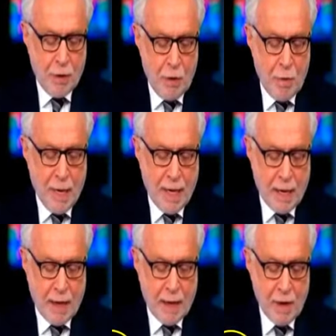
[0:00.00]
a new
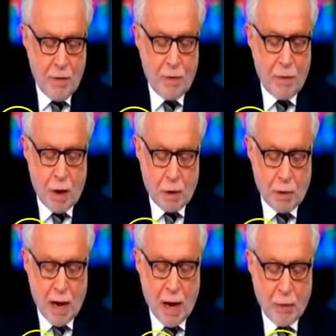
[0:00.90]
beginning for our
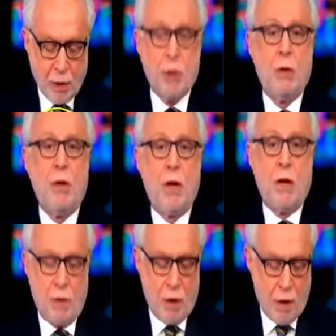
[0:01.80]
crown jewel
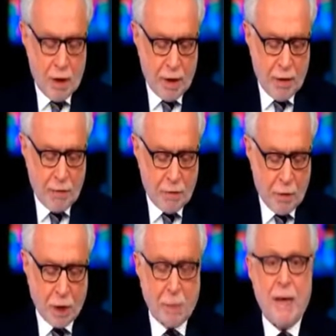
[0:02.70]
of law
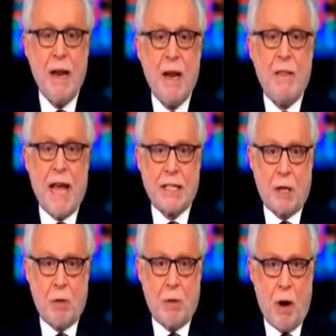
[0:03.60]
enforcement.
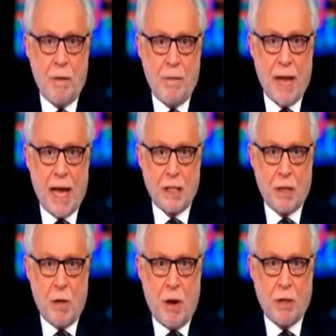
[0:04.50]
That's a quote. That's
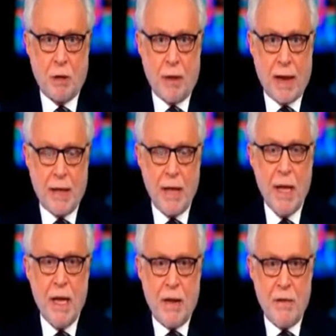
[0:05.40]
a quote
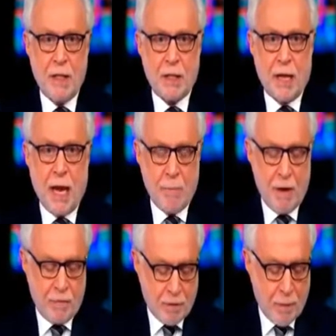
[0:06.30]
directly in the
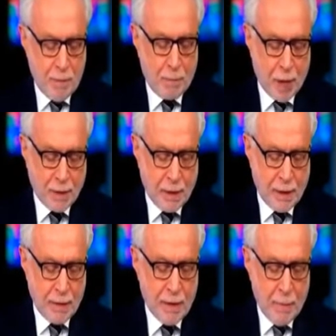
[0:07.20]
statement from the
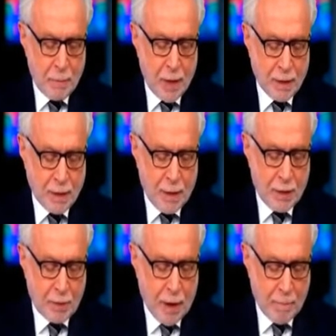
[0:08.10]
president,
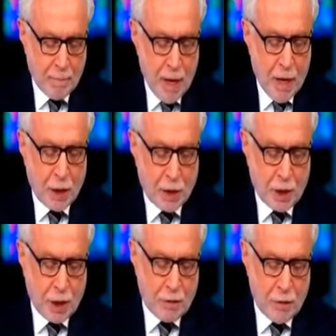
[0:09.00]
President Trump. A
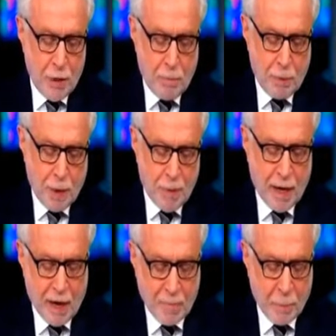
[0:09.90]
search for a new
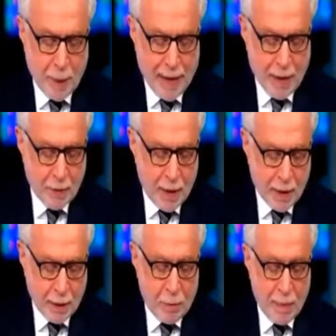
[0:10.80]
permanent FBI
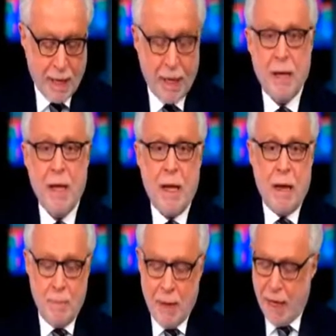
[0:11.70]
director will begin
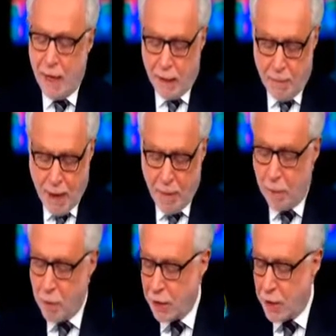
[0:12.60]
immediately.
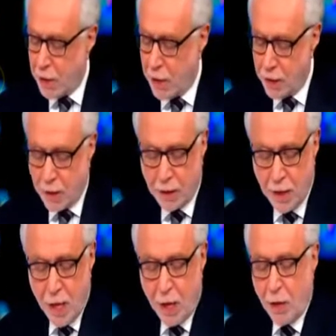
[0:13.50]
Pamela Brown's our justice